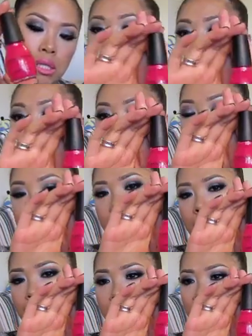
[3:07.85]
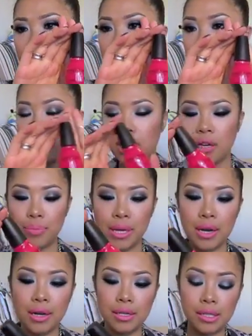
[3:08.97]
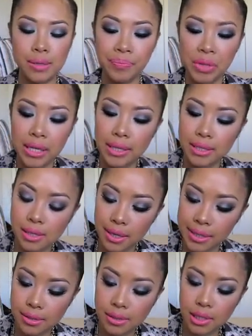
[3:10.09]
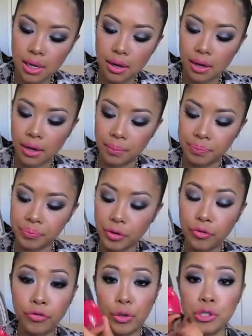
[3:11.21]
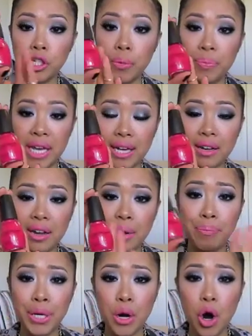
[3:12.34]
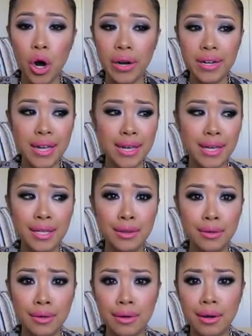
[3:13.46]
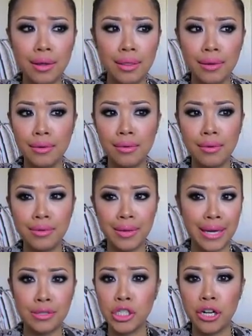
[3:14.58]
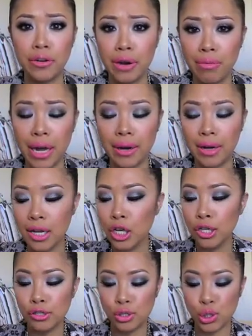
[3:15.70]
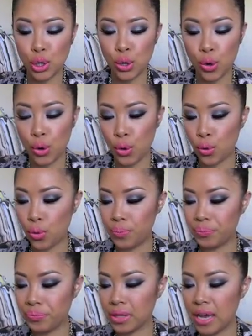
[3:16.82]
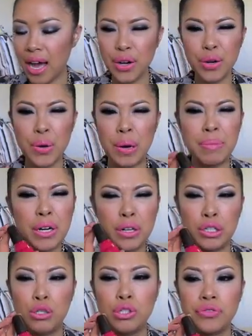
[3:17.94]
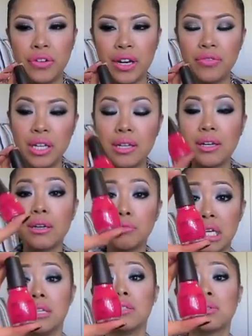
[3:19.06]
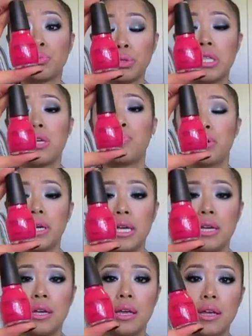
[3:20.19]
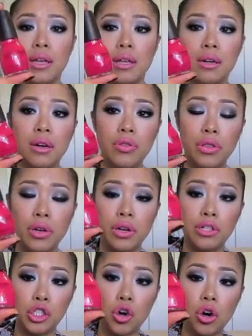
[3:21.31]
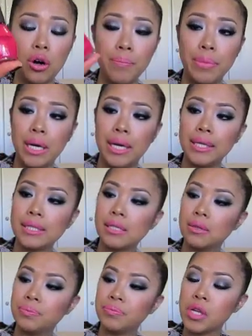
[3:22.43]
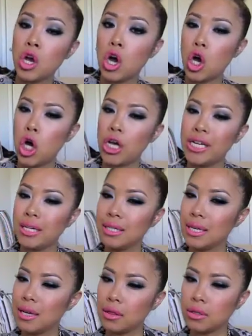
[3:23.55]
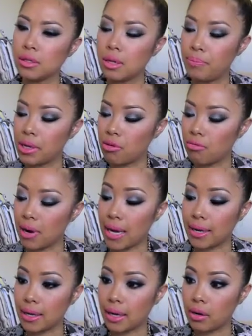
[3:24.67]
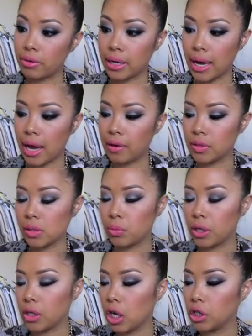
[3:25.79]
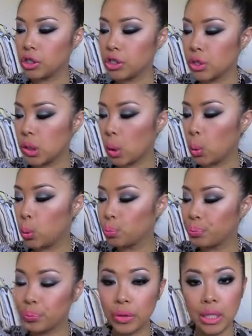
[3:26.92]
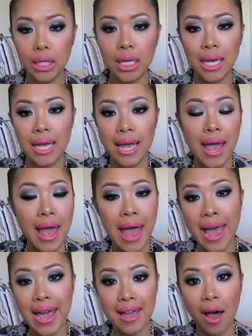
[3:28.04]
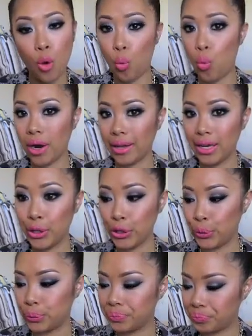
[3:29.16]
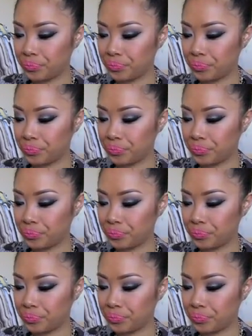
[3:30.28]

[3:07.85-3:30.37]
This color is kind of tricky because it's a nice fuchsia pink, but on it can look a little like cherry red. So I don't know, I'm not a huge fan of it. It is really pretty in the jar, but on it looks a bit red, and I already have some red colors, so hey, what can you do?